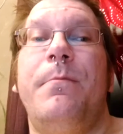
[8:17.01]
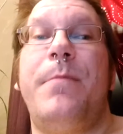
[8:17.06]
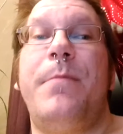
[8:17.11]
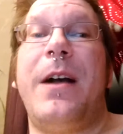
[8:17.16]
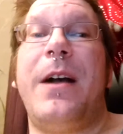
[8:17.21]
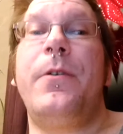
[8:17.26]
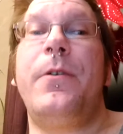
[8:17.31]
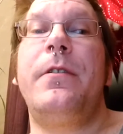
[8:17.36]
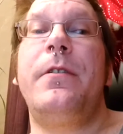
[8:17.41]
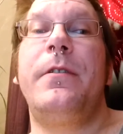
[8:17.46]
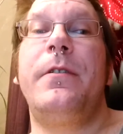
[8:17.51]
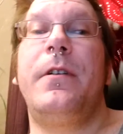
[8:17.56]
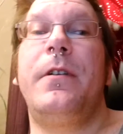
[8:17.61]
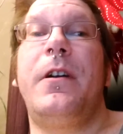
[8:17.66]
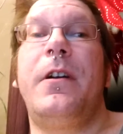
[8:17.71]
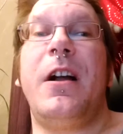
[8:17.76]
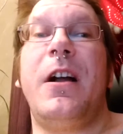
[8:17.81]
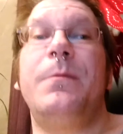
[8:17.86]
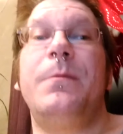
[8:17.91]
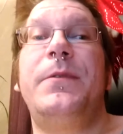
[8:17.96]
power
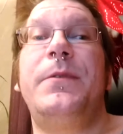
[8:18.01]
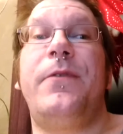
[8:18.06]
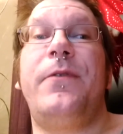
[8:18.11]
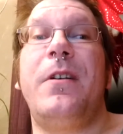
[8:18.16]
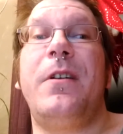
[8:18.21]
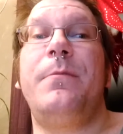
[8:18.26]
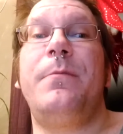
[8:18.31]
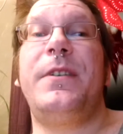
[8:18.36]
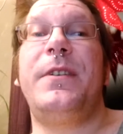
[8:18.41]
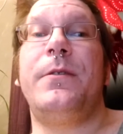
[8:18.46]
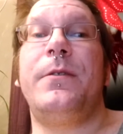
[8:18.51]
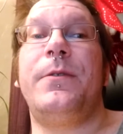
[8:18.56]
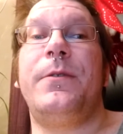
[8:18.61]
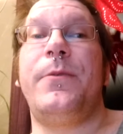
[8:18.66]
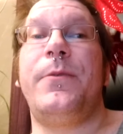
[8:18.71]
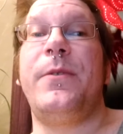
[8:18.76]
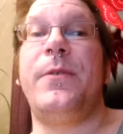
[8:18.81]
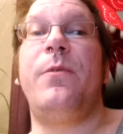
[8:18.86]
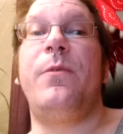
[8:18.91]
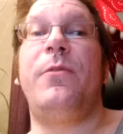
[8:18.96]
comes from
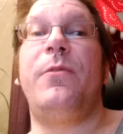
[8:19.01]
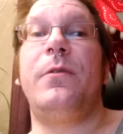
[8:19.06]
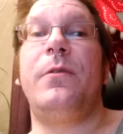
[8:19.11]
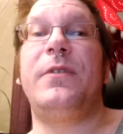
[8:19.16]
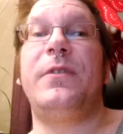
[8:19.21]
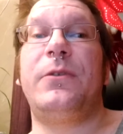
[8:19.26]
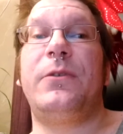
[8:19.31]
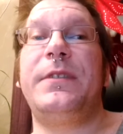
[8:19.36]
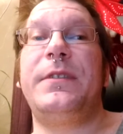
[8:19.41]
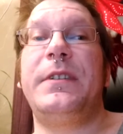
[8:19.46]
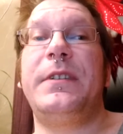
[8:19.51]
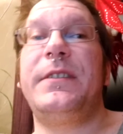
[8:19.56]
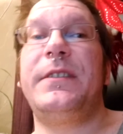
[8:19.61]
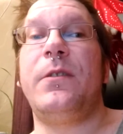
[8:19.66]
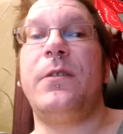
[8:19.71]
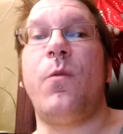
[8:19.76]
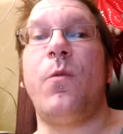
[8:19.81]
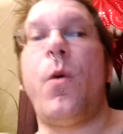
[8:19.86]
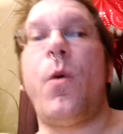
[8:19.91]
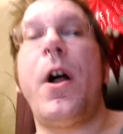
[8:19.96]
renewable sources,
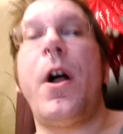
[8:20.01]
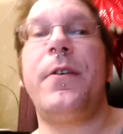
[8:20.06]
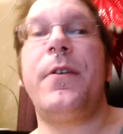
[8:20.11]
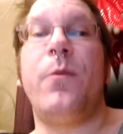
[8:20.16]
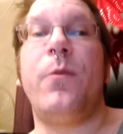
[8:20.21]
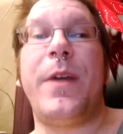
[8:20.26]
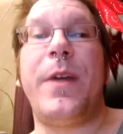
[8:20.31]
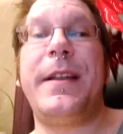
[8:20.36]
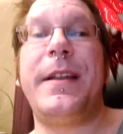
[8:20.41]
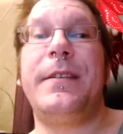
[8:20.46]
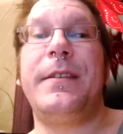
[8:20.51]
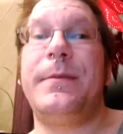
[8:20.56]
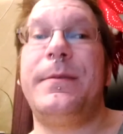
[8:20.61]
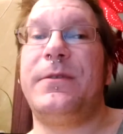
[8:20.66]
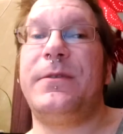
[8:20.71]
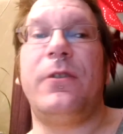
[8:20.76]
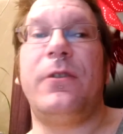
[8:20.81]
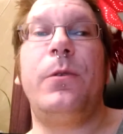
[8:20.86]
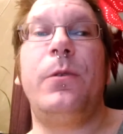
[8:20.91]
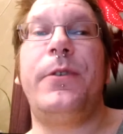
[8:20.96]
water, wind,
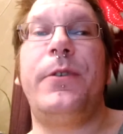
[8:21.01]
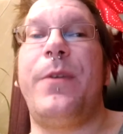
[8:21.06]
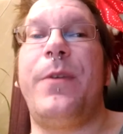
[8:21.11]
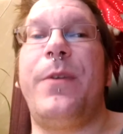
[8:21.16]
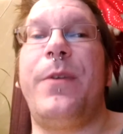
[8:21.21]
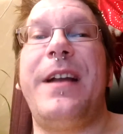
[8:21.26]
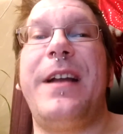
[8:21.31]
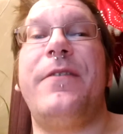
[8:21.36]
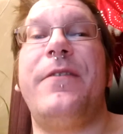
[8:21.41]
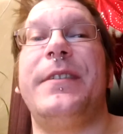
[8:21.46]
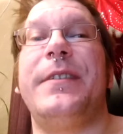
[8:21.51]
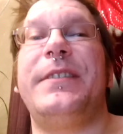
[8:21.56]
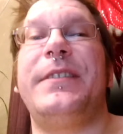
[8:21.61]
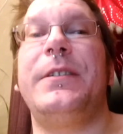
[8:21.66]
solar, whatever.